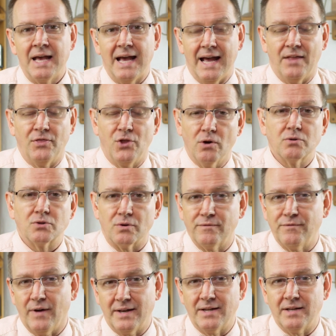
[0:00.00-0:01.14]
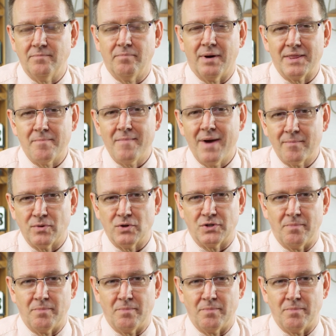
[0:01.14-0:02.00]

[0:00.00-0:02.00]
and those are funded by the members